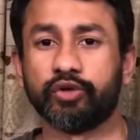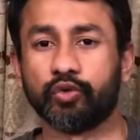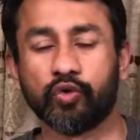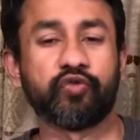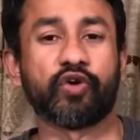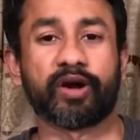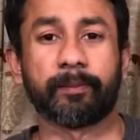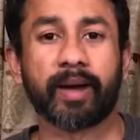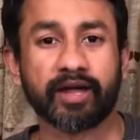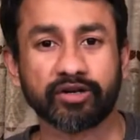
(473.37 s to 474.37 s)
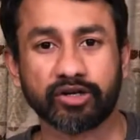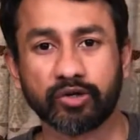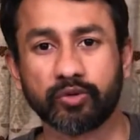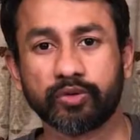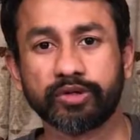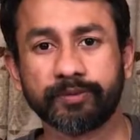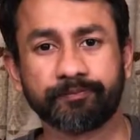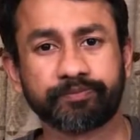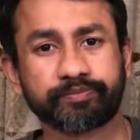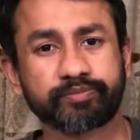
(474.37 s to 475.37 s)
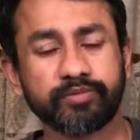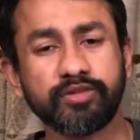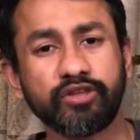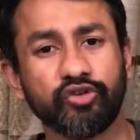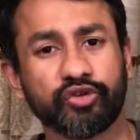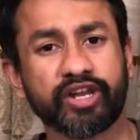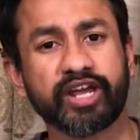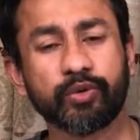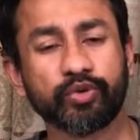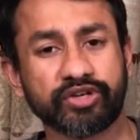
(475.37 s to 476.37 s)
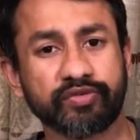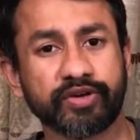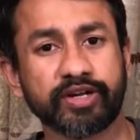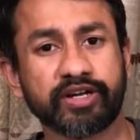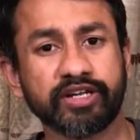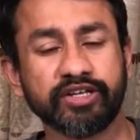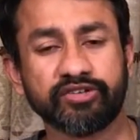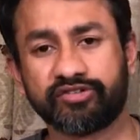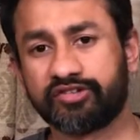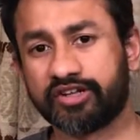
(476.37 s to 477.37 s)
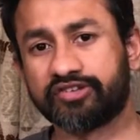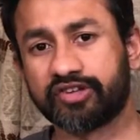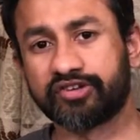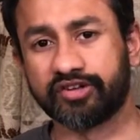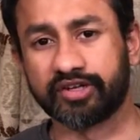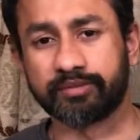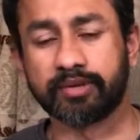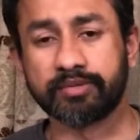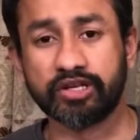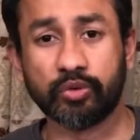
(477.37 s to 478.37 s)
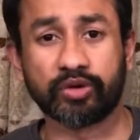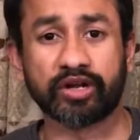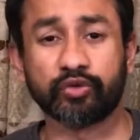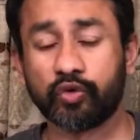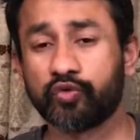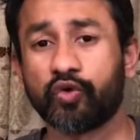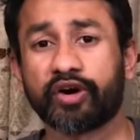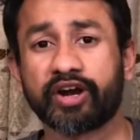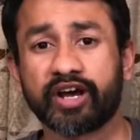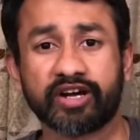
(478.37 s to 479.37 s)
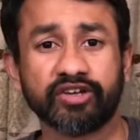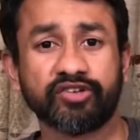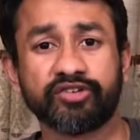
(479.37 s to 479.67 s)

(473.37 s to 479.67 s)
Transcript: go for a bank loan, so then I would definitely suggest that maybe you can go for an higher